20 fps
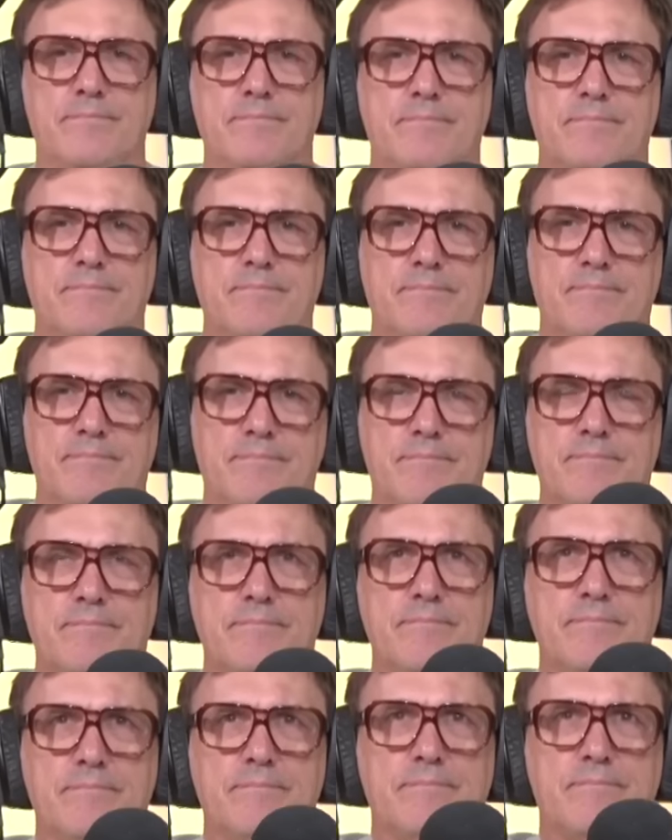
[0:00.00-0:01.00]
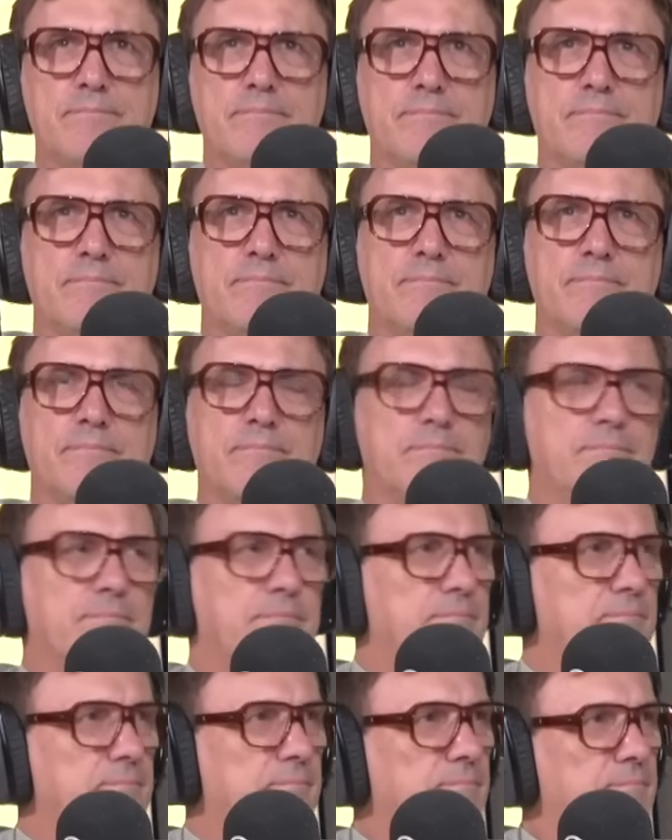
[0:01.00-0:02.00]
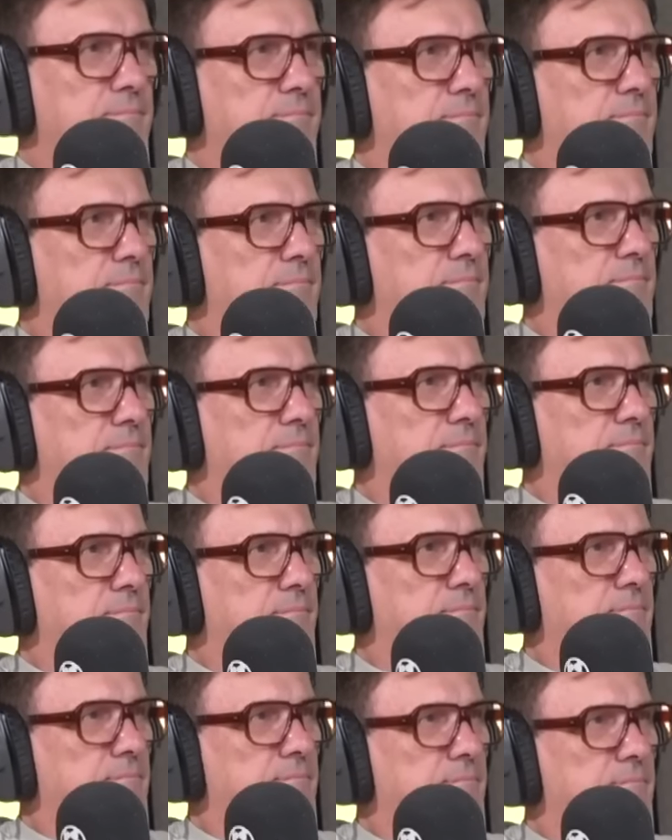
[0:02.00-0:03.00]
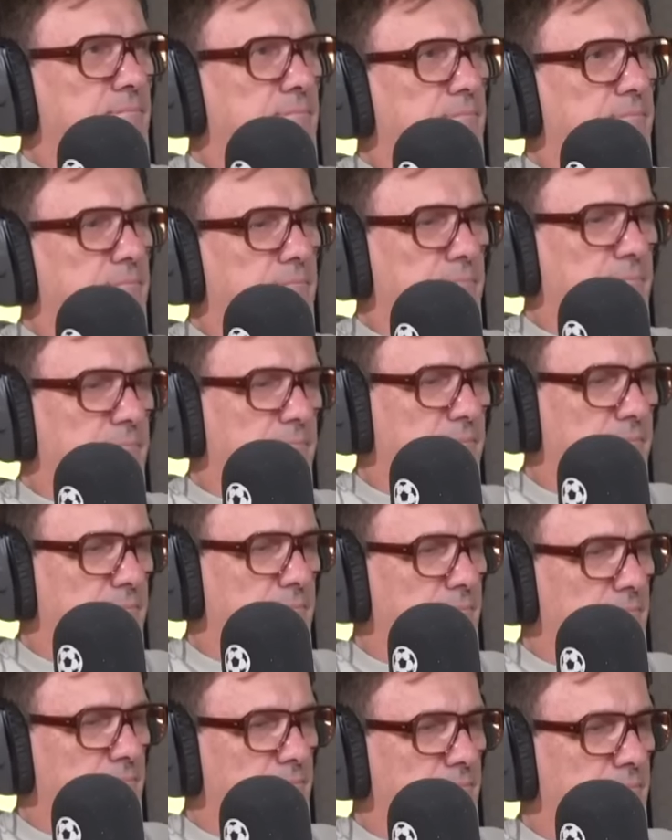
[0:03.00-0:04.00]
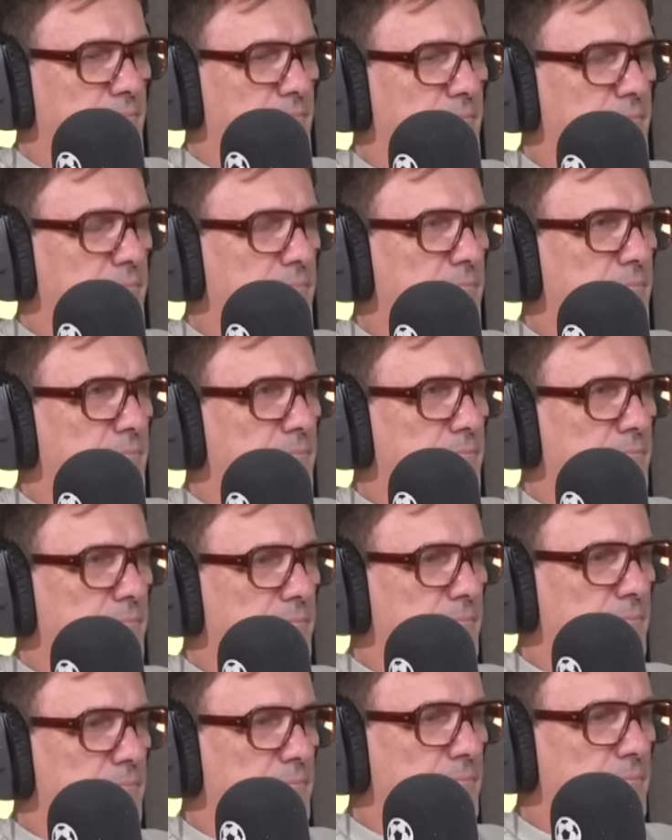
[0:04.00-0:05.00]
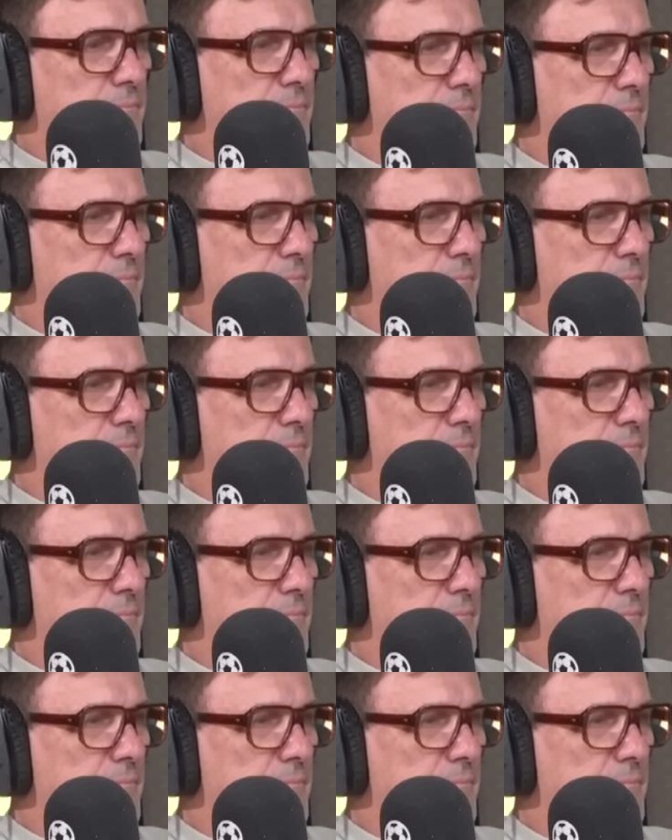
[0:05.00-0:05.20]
The person shown says nothing.